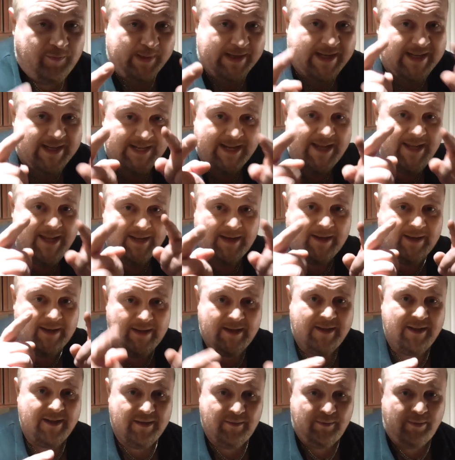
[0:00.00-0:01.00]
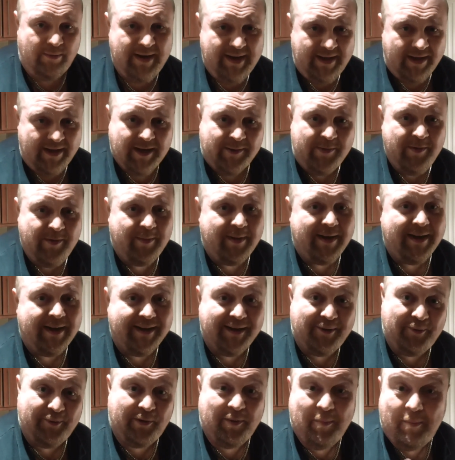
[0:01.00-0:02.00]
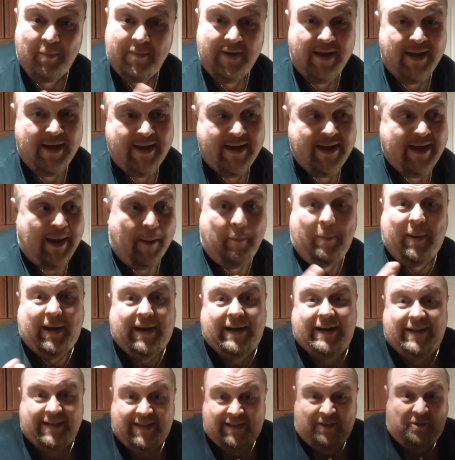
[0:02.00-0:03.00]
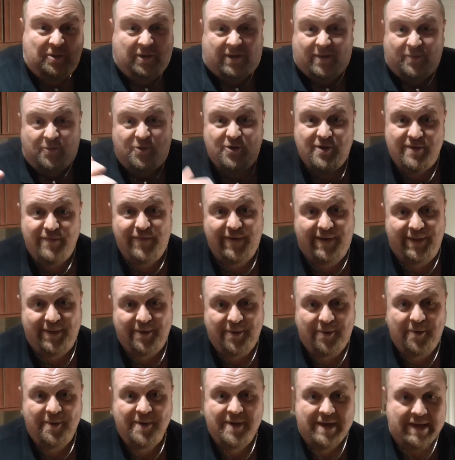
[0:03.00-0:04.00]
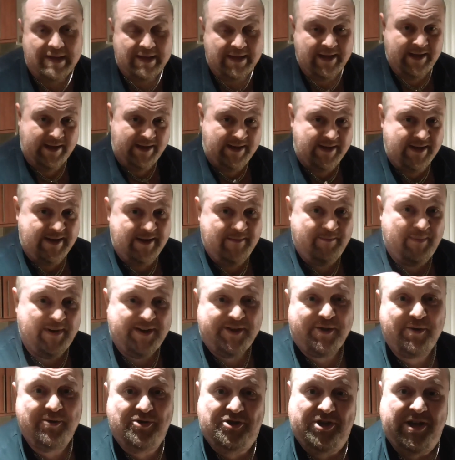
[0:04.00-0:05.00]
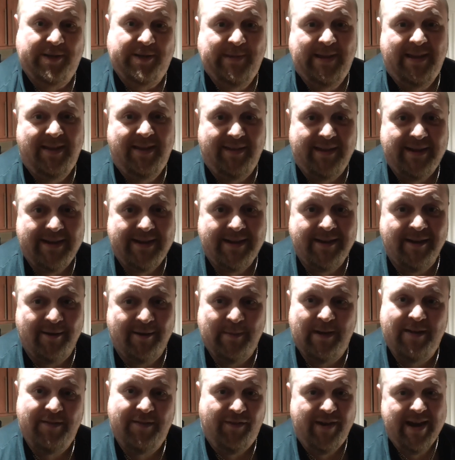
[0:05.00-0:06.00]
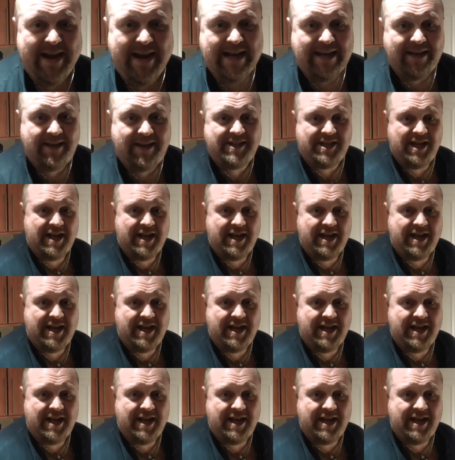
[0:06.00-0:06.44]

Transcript: have been saying, when are you coming back? Well, I'm back, look, I'm doing a video. Mr. Jamie Thacker, my friend,